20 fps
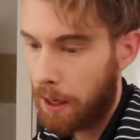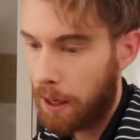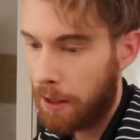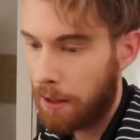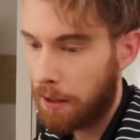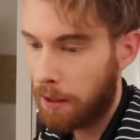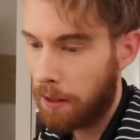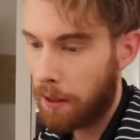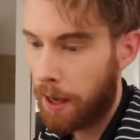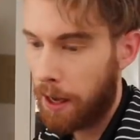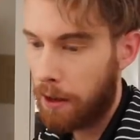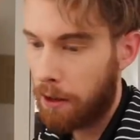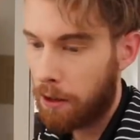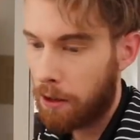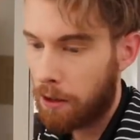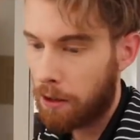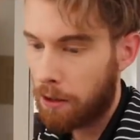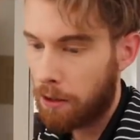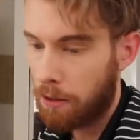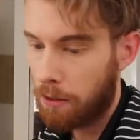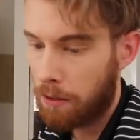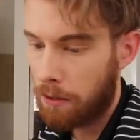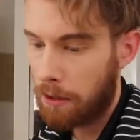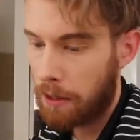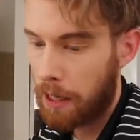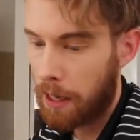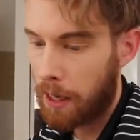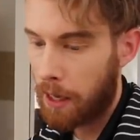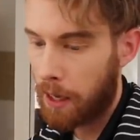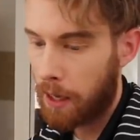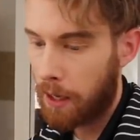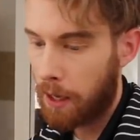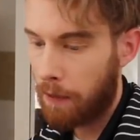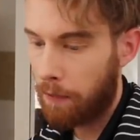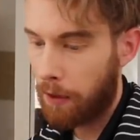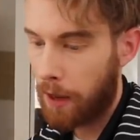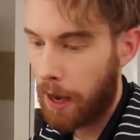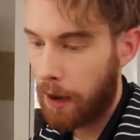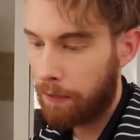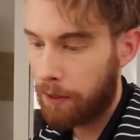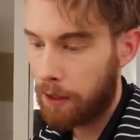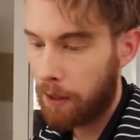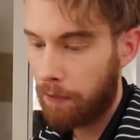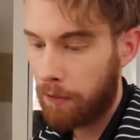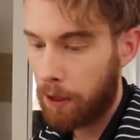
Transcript: In the letter, you said, if you have any